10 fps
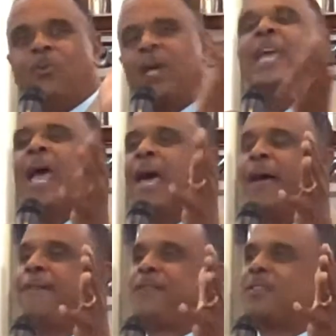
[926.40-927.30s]
We
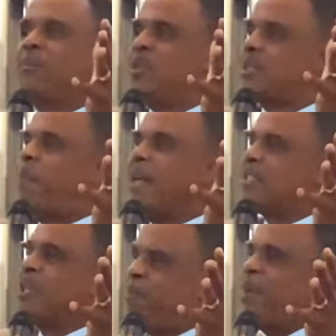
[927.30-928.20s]
have some
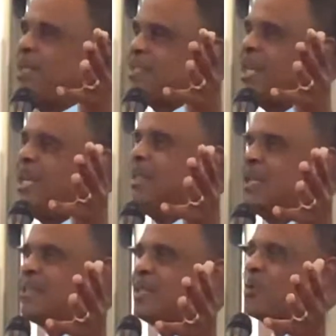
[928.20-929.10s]
responsibility in
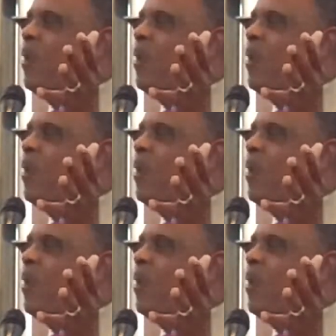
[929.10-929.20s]
this as